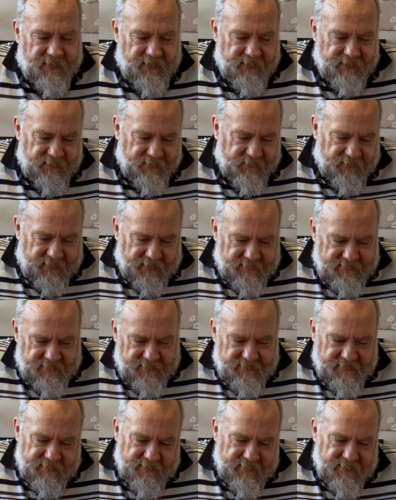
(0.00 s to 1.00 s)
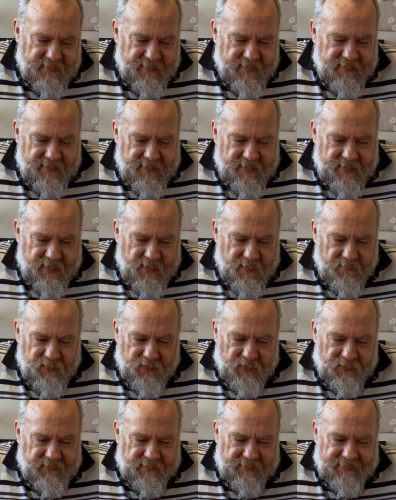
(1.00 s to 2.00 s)
I could do that.
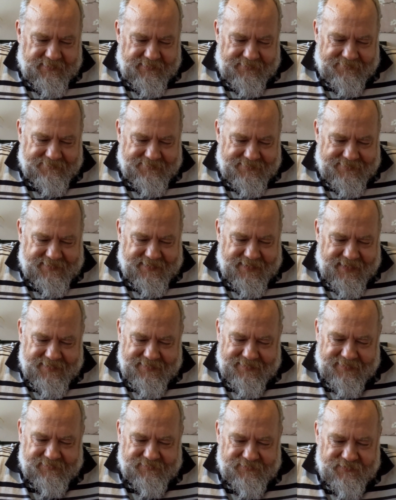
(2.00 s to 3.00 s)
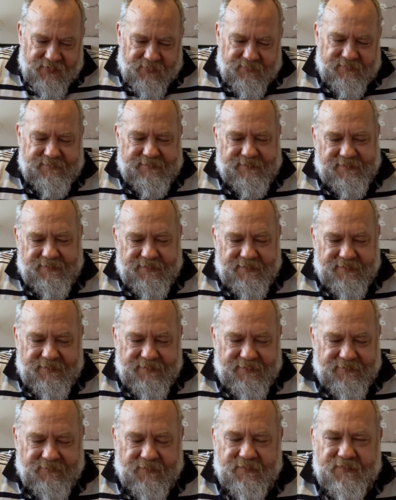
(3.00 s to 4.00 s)
But 10 is not
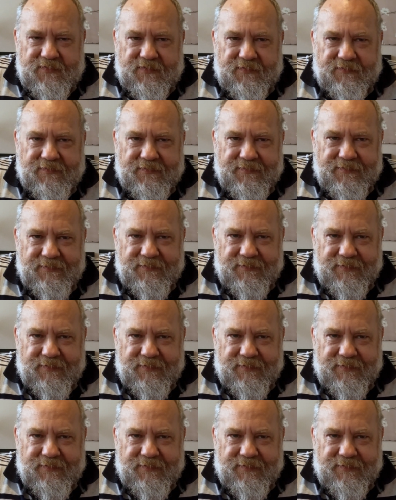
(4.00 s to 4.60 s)
a very good,